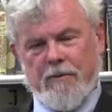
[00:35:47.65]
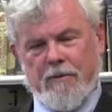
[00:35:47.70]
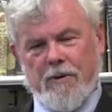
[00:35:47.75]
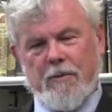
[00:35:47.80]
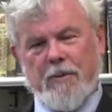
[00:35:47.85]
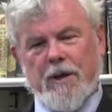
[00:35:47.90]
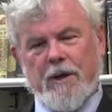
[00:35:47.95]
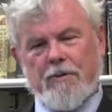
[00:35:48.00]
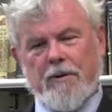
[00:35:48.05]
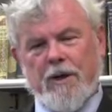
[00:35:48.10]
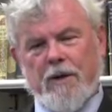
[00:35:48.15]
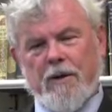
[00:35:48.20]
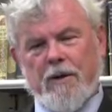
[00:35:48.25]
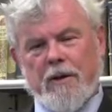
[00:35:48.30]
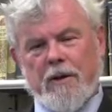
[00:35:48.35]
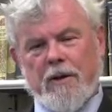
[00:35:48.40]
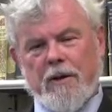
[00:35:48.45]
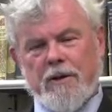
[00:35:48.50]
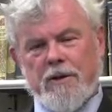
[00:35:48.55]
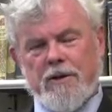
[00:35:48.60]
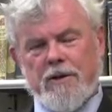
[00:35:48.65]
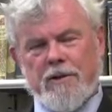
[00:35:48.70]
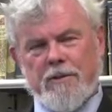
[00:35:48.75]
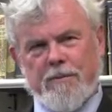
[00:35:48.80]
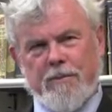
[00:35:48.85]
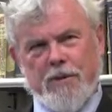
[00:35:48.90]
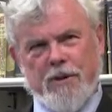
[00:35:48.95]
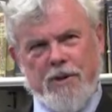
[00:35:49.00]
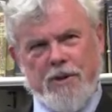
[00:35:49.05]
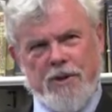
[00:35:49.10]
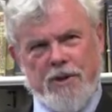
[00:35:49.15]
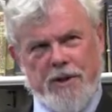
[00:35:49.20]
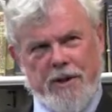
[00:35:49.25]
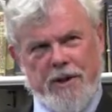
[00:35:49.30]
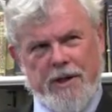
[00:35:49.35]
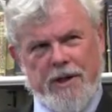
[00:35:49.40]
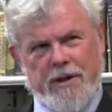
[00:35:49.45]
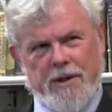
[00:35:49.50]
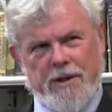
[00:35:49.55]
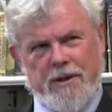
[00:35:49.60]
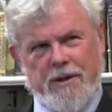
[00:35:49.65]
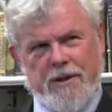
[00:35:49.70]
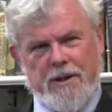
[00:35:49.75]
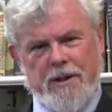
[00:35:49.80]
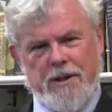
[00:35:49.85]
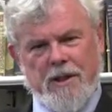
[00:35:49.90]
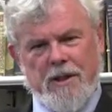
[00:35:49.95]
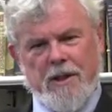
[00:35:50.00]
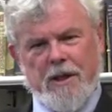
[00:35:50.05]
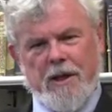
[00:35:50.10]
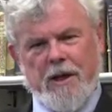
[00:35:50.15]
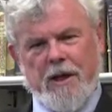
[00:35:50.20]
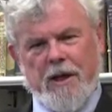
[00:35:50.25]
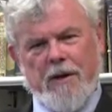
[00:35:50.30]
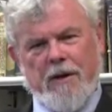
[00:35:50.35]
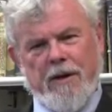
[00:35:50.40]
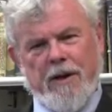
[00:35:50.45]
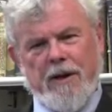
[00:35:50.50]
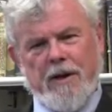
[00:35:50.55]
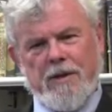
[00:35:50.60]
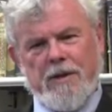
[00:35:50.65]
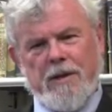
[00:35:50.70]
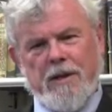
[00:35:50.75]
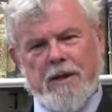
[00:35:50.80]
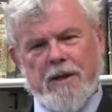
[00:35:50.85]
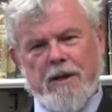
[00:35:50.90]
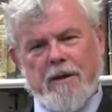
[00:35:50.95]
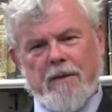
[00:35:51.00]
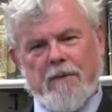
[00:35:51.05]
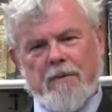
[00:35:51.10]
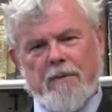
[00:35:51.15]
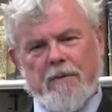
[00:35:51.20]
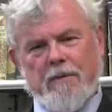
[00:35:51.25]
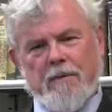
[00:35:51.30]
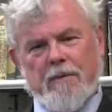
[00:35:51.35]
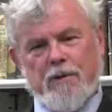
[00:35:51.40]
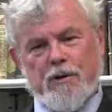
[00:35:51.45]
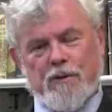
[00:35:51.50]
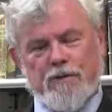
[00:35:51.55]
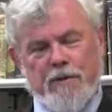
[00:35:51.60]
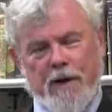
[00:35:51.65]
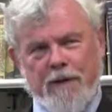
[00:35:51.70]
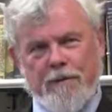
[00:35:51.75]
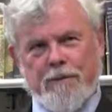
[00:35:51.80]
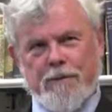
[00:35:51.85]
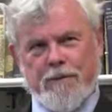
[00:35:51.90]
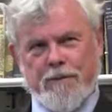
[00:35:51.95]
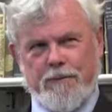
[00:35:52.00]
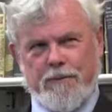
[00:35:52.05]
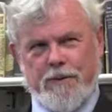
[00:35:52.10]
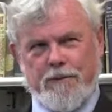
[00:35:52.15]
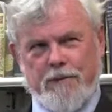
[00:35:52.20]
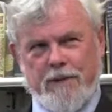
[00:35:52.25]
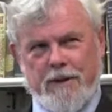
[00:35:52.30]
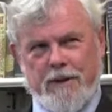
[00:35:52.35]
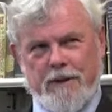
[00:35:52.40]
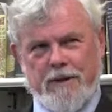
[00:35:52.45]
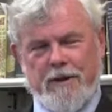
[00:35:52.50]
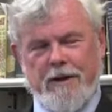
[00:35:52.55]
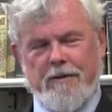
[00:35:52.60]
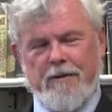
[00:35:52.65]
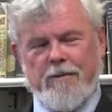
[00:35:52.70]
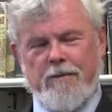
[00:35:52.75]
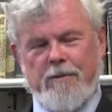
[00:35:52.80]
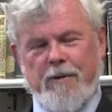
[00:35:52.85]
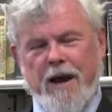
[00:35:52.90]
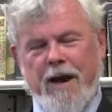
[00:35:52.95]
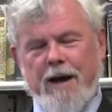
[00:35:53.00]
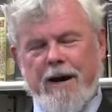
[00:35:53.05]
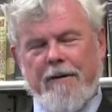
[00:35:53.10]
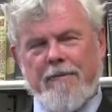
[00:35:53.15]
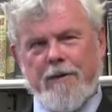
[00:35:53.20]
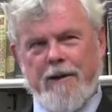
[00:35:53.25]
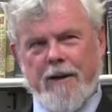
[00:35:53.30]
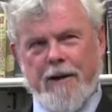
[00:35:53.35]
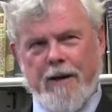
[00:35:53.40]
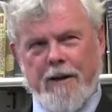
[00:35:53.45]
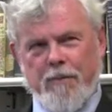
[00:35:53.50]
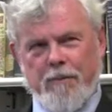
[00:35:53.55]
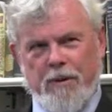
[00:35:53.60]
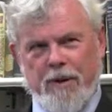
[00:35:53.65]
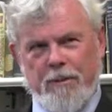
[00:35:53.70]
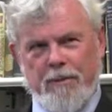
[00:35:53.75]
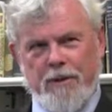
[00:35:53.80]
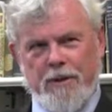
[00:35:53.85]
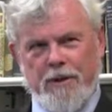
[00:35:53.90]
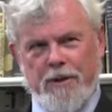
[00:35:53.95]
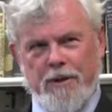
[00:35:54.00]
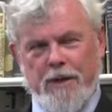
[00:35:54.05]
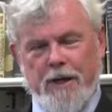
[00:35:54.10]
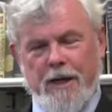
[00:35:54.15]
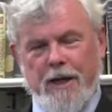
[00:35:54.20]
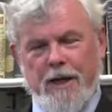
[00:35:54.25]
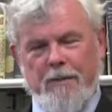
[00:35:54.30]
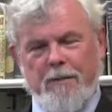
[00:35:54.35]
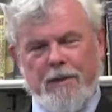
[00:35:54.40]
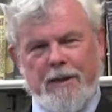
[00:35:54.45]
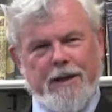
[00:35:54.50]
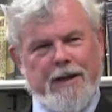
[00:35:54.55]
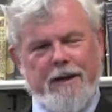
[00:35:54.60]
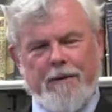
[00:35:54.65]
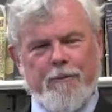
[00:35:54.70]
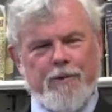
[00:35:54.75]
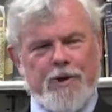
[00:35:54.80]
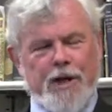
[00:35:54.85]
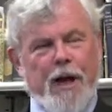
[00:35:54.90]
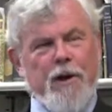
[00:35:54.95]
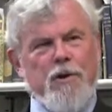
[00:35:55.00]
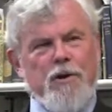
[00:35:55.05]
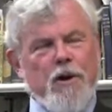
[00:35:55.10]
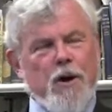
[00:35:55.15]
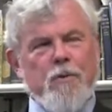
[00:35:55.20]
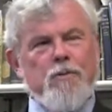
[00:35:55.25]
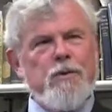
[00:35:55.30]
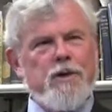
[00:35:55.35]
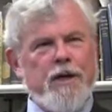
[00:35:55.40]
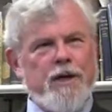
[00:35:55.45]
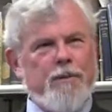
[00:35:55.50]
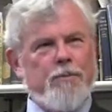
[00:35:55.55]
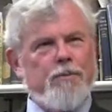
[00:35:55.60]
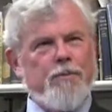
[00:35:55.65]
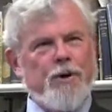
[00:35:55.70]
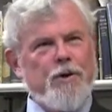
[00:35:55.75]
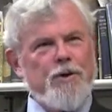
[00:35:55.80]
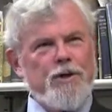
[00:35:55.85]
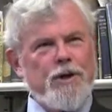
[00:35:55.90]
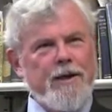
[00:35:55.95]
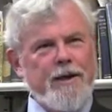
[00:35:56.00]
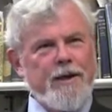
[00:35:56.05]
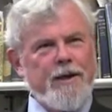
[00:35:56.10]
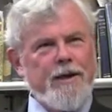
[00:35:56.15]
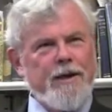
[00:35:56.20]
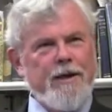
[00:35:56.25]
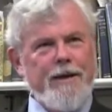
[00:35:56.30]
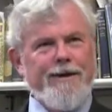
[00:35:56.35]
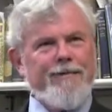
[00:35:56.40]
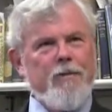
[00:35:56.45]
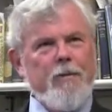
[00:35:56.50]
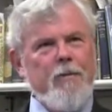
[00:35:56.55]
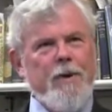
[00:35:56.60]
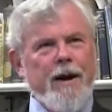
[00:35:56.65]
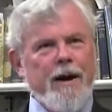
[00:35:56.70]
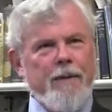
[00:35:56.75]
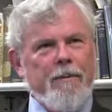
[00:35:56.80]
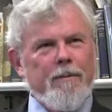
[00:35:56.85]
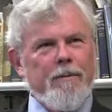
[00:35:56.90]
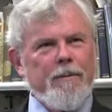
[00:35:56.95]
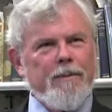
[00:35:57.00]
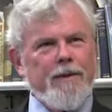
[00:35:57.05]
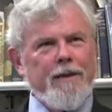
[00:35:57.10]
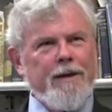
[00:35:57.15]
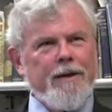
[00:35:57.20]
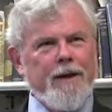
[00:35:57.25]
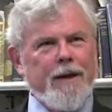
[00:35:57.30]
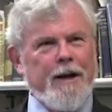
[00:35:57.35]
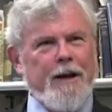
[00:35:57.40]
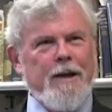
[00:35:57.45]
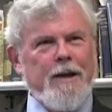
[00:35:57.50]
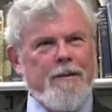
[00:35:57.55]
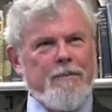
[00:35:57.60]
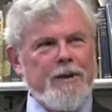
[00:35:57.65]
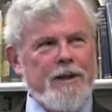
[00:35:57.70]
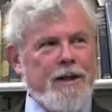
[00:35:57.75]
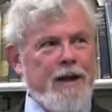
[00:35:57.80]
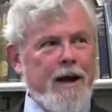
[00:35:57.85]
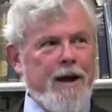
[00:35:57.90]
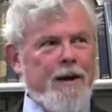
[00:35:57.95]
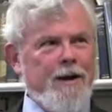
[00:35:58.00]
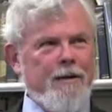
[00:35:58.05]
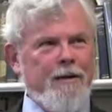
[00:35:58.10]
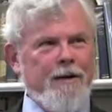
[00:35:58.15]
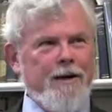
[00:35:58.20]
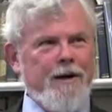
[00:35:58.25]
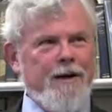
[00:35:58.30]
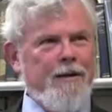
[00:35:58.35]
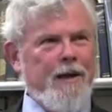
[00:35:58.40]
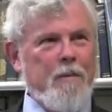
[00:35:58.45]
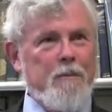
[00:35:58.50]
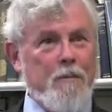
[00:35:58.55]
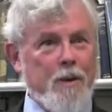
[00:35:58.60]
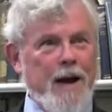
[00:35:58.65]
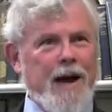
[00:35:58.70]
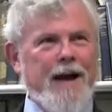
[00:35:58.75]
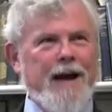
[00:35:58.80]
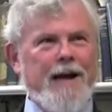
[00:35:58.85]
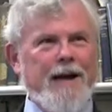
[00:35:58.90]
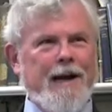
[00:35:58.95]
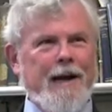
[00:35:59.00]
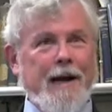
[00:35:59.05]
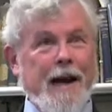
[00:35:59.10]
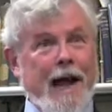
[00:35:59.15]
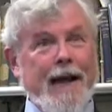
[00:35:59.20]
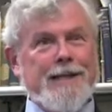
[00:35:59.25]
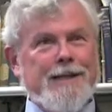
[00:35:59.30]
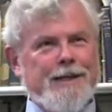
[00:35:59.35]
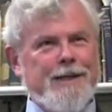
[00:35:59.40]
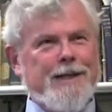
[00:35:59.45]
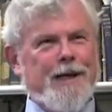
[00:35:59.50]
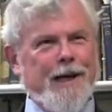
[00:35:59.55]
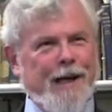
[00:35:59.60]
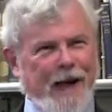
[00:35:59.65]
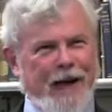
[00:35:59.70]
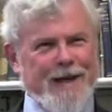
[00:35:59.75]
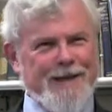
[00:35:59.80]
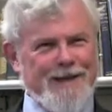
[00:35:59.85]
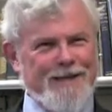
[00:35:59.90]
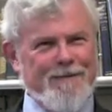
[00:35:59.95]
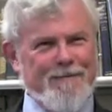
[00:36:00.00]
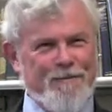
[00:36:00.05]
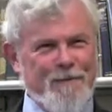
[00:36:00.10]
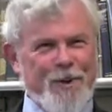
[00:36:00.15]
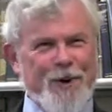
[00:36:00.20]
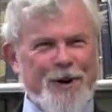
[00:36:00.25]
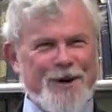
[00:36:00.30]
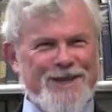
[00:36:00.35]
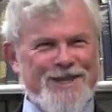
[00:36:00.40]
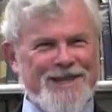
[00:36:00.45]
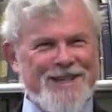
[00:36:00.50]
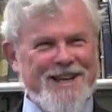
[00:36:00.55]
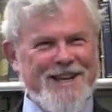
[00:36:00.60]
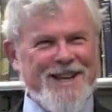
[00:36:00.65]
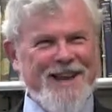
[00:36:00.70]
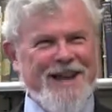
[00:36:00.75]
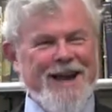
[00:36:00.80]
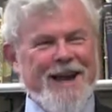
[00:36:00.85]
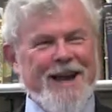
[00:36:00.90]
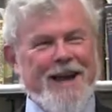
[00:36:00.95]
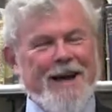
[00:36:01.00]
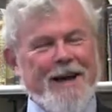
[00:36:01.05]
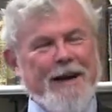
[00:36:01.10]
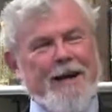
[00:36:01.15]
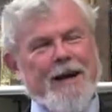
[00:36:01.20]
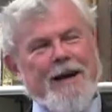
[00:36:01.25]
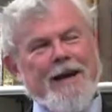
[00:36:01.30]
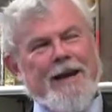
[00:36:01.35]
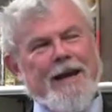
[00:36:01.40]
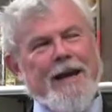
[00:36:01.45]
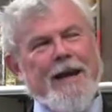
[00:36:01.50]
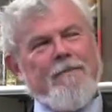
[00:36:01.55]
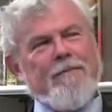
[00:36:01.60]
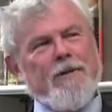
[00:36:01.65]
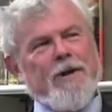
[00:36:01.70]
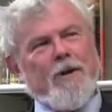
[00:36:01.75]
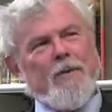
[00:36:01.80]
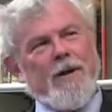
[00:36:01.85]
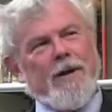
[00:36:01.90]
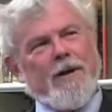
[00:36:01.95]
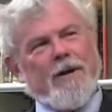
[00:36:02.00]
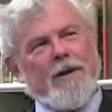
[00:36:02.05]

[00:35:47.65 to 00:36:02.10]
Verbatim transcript: what Mark Twain called his submerged audience, an audience that was faithful to his readings, that read everything he published, but that was unknown to him personally. He never met him. But they, they buy lots and lots of books. And even though we